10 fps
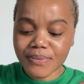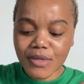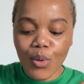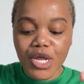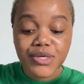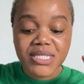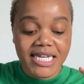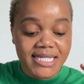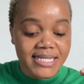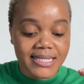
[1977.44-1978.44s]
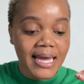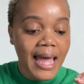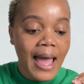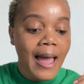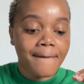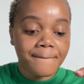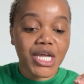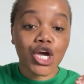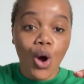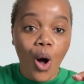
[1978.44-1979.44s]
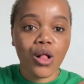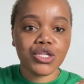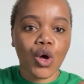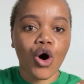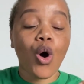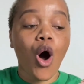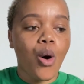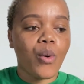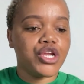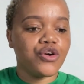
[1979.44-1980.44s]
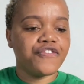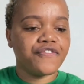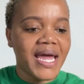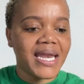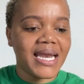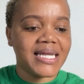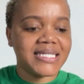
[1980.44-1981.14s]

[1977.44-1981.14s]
When you're setting big goals, or when you finally